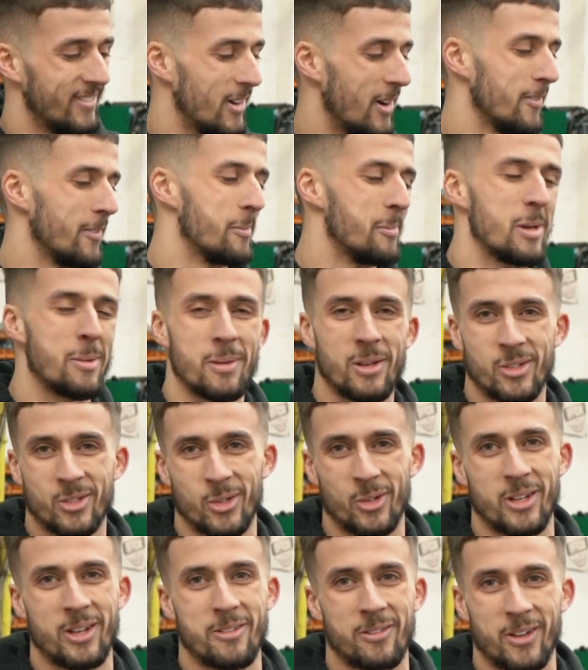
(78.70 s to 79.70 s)
Rather than me being
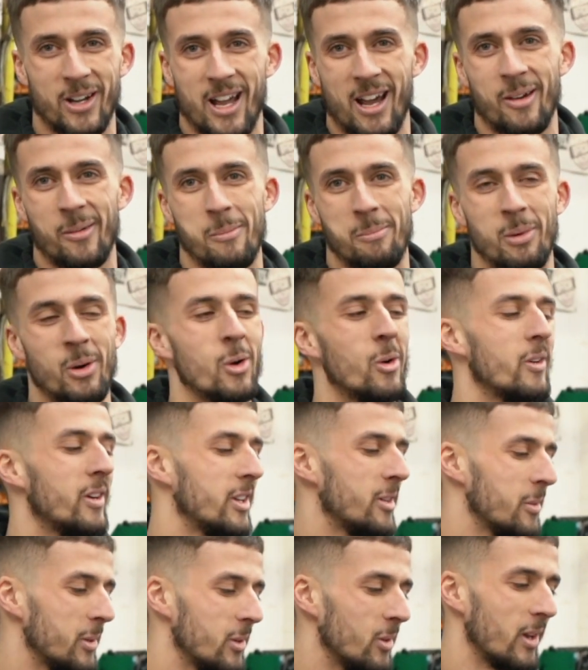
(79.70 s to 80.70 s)
stood here for an hour boring
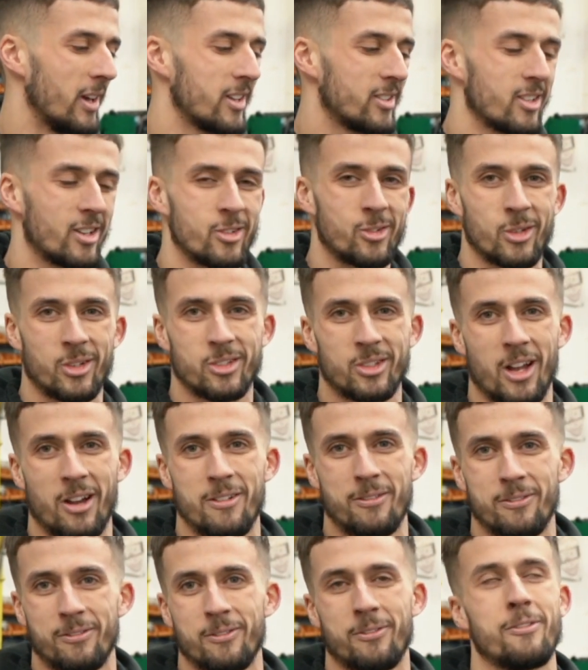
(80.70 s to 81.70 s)
you with all eccentric
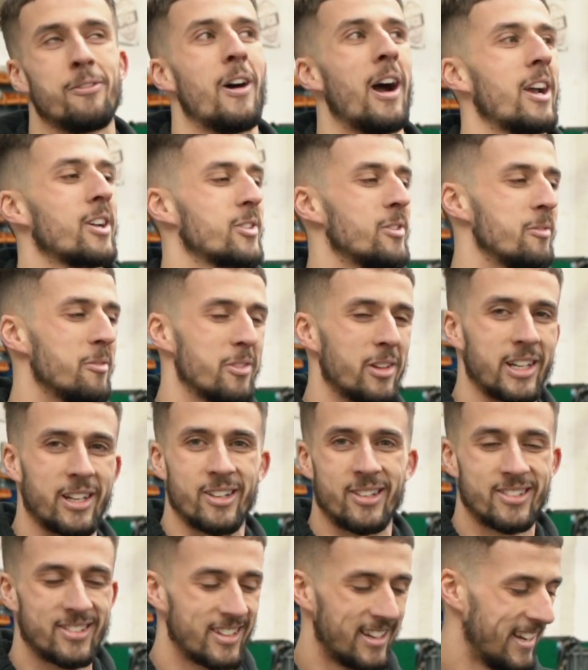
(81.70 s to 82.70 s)
stuff, facts and
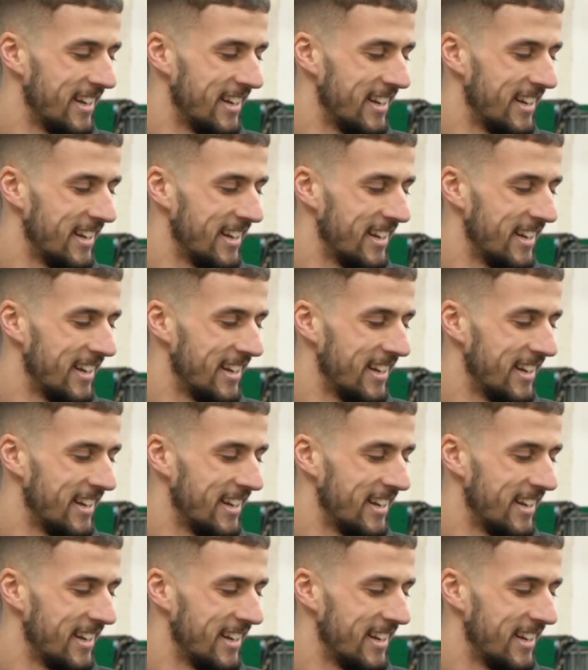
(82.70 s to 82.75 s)
figures.